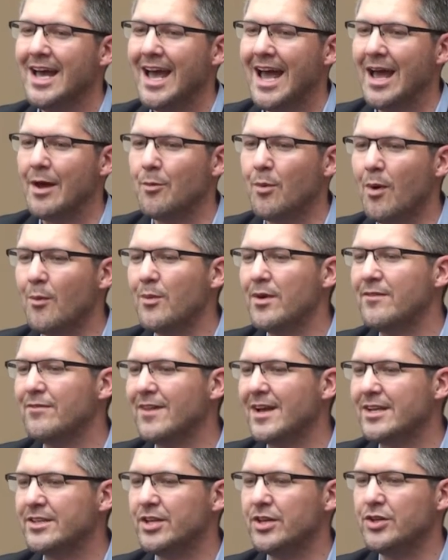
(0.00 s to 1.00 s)
And what we've
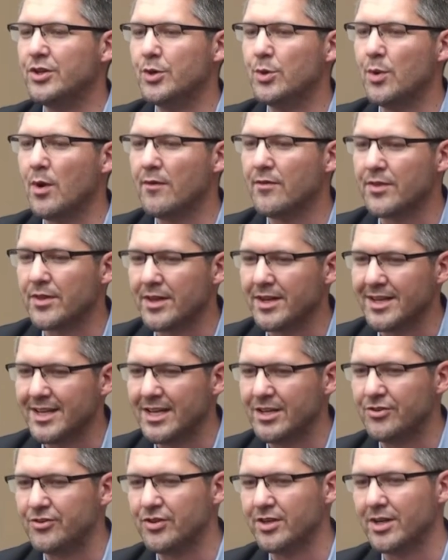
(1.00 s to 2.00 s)
liked to do over the
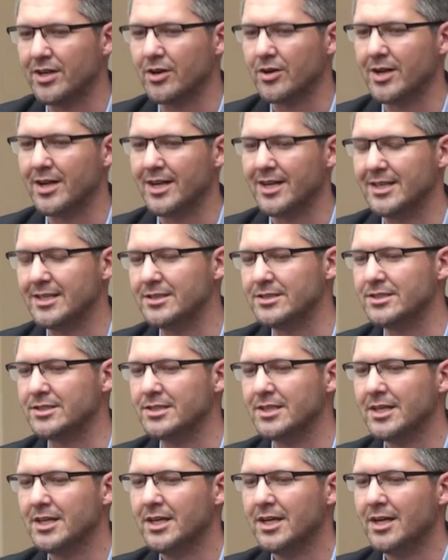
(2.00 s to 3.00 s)
each year
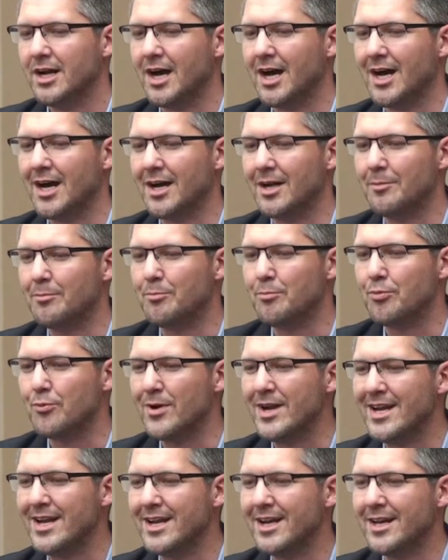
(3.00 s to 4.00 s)
is uh,
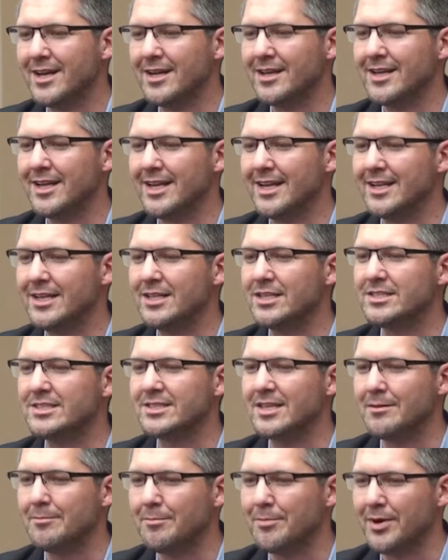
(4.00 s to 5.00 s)
bring in
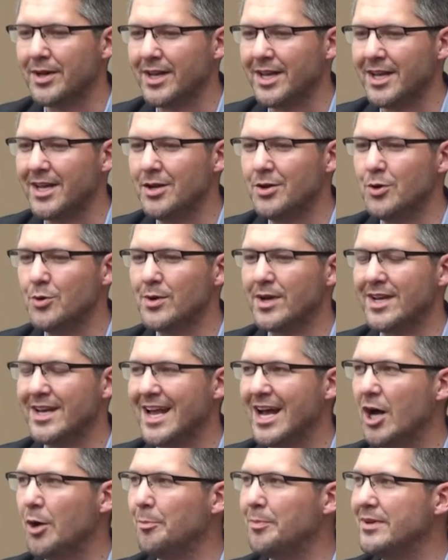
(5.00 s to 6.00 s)
somebody who can
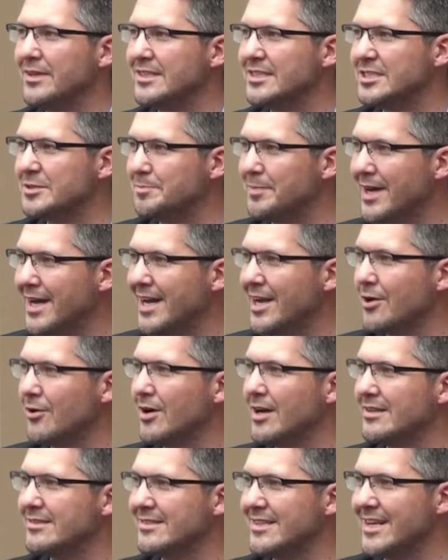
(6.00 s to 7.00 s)
help inspire
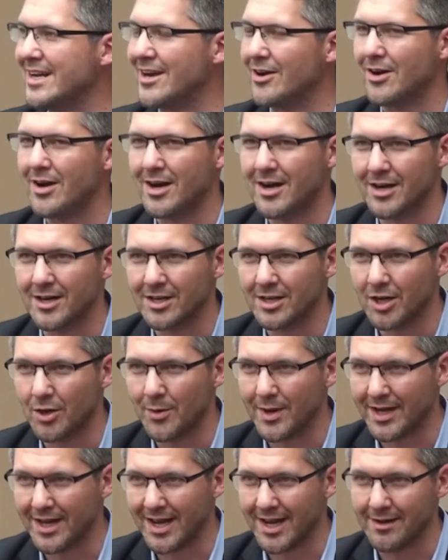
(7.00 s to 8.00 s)
us in our
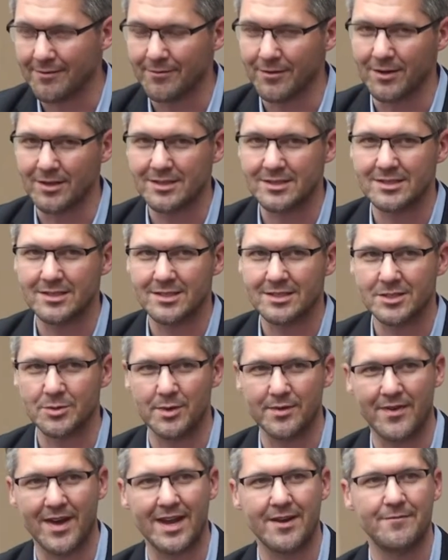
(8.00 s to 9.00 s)
ongoing efforts. So
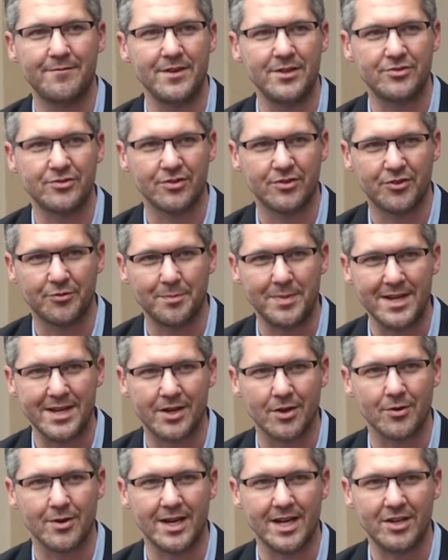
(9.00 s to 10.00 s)
we've had a featured
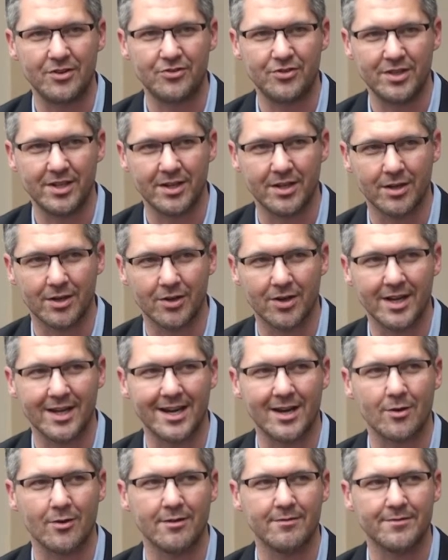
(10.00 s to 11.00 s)
speaker each year
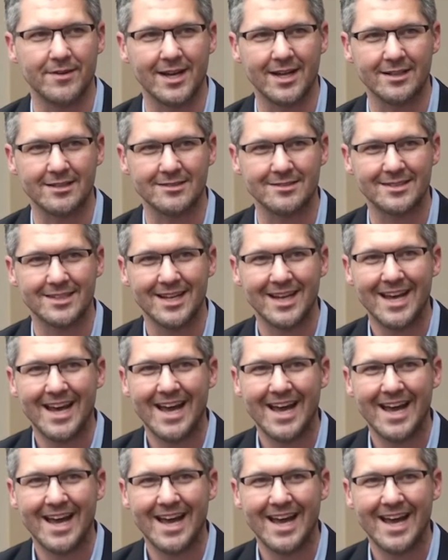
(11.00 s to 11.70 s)
in our events.